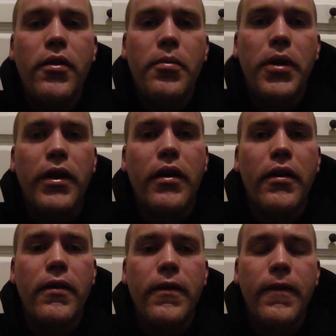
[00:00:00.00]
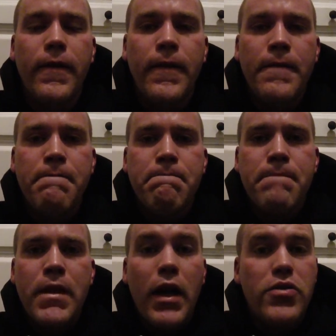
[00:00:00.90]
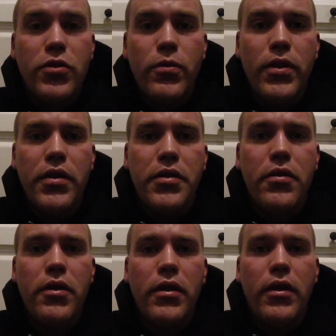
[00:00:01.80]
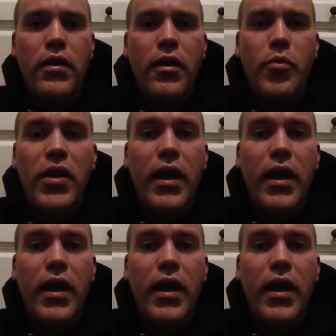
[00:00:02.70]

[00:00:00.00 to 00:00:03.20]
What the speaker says: But I still wanted to do it, you know what I mean?